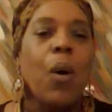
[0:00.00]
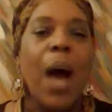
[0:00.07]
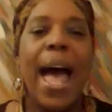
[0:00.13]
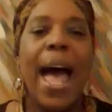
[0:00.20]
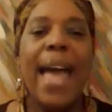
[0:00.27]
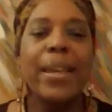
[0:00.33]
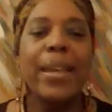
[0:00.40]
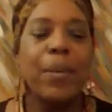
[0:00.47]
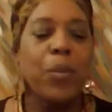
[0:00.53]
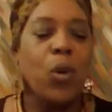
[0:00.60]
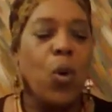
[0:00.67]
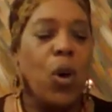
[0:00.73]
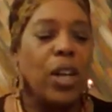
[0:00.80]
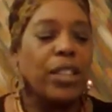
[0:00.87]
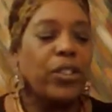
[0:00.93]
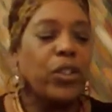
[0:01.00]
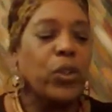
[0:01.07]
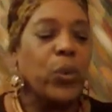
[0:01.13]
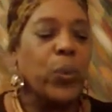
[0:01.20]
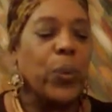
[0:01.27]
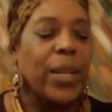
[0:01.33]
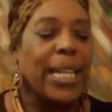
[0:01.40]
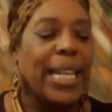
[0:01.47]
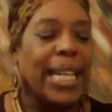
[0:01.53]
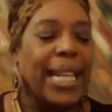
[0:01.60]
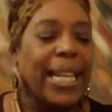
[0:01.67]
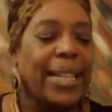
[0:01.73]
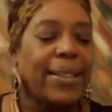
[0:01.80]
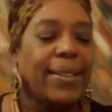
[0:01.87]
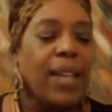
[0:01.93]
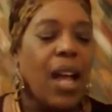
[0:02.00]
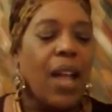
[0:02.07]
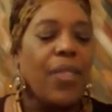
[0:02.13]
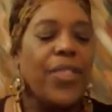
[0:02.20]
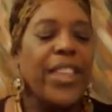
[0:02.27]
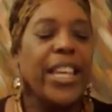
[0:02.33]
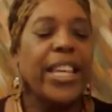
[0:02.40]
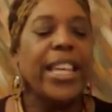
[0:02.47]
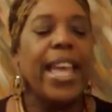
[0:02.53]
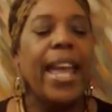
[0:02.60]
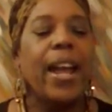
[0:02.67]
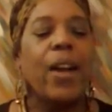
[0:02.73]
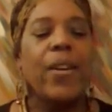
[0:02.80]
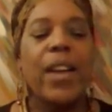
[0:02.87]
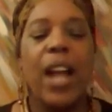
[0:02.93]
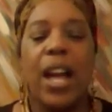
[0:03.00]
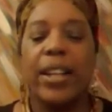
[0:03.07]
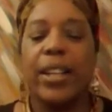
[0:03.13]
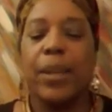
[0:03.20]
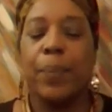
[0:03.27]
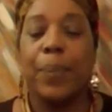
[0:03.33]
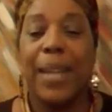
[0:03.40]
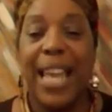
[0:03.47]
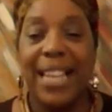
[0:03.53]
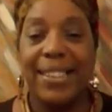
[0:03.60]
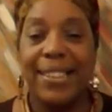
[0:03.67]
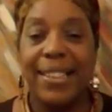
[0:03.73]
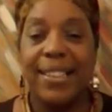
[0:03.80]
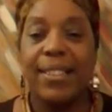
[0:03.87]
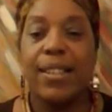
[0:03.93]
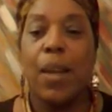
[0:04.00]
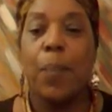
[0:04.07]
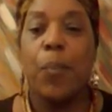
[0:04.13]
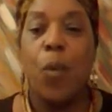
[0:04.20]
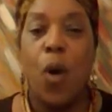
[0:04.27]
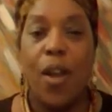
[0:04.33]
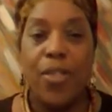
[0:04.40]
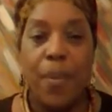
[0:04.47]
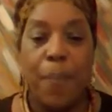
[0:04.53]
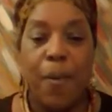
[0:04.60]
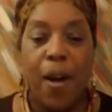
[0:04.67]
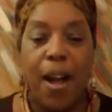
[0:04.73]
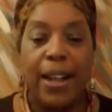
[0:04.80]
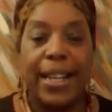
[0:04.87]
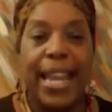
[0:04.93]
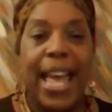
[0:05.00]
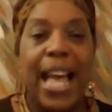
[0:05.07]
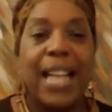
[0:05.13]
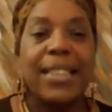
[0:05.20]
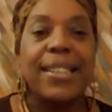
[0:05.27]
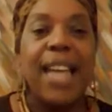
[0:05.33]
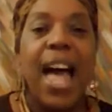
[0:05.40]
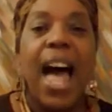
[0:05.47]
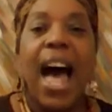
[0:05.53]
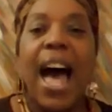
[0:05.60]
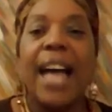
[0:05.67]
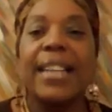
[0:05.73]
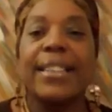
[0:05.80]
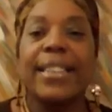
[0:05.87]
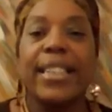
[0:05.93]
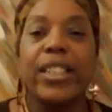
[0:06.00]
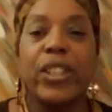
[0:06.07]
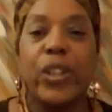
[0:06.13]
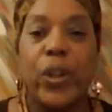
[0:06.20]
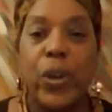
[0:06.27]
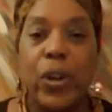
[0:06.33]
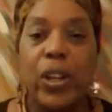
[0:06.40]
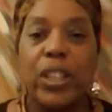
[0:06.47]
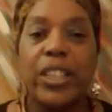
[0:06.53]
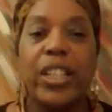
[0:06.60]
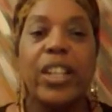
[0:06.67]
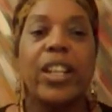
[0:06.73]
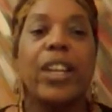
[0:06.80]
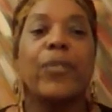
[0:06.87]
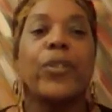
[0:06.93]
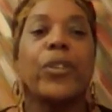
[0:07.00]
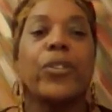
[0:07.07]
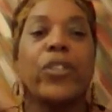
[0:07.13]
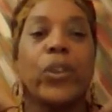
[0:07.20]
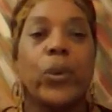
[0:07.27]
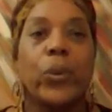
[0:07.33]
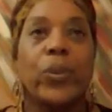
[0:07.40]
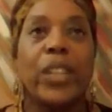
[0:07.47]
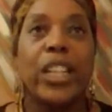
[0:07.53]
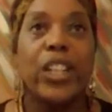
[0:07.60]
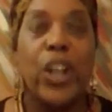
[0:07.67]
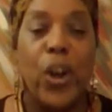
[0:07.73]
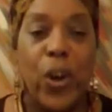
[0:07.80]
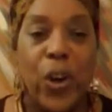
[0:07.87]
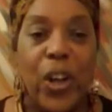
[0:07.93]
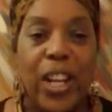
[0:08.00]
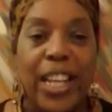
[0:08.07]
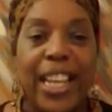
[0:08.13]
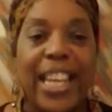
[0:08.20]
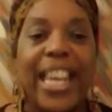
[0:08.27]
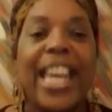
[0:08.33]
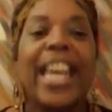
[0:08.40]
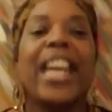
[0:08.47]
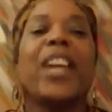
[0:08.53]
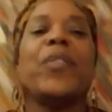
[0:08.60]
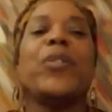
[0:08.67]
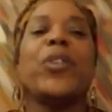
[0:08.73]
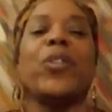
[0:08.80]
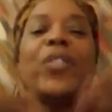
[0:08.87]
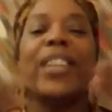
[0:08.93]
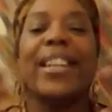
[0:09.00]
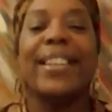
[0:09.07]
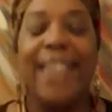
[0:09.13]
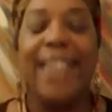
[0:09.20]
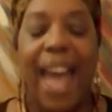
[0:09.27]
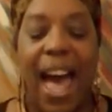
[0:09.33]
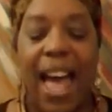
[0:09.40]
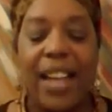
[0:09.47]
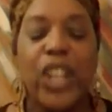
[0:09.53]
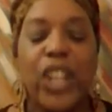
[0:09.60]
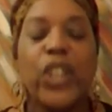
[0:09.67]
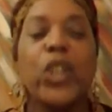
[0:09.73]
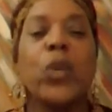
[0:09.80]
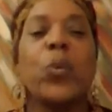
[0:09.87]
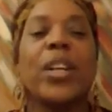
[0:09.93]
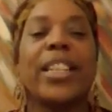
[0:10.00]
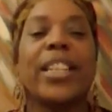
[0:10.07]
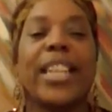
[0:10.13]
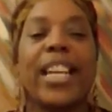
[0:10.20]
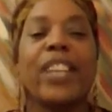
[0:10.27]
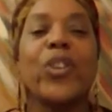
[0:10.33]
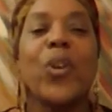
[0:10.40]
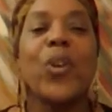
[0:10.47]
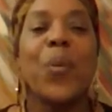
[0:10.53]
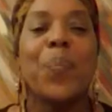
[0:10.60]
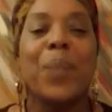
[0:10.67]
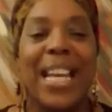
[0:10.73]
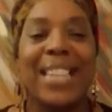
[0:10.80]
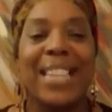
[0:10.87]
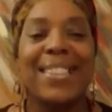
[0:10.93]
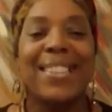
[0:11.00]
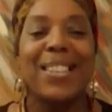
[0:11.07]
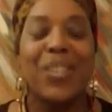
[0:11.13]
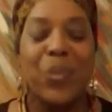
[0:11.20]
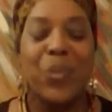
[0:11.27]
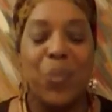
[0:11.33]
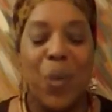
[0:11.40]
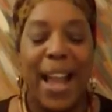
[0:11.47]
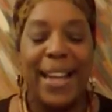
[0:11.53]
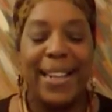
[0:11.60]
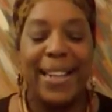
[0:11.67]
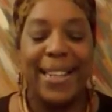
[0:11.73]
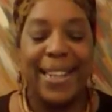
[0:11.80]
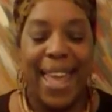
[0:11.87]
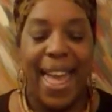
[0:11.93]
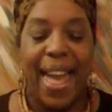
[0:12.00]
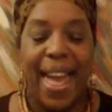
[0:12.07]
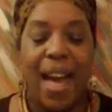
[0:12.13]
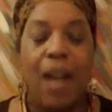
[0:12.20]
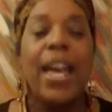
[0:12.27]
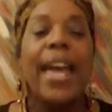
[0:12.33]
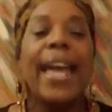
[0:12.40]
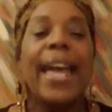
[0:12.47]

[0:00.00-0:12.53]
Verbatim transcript: I am going to release the Aaronic blessings upon the broadcast. I did it earlier. If you tuned in early, if you did not, you will get your blessings right now.